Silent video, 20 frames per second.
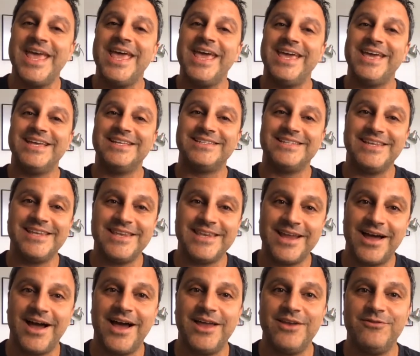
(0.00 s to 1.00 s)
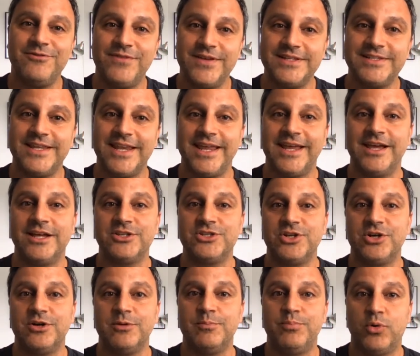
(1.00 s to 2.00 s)
is not visiting a
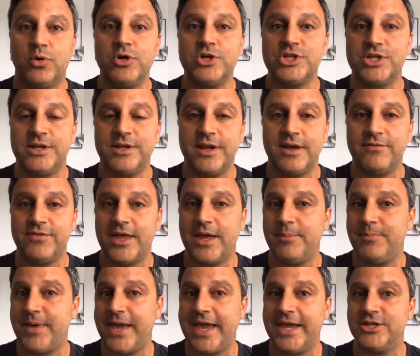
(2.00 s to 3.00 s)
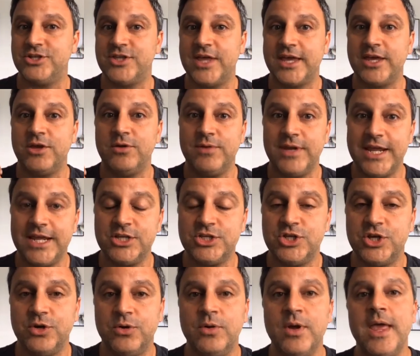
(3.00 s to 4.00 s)
certain portion of that page that you need
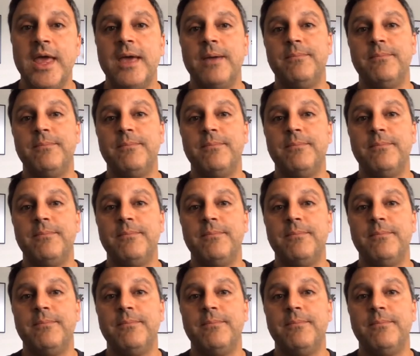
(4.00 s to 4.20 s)
to,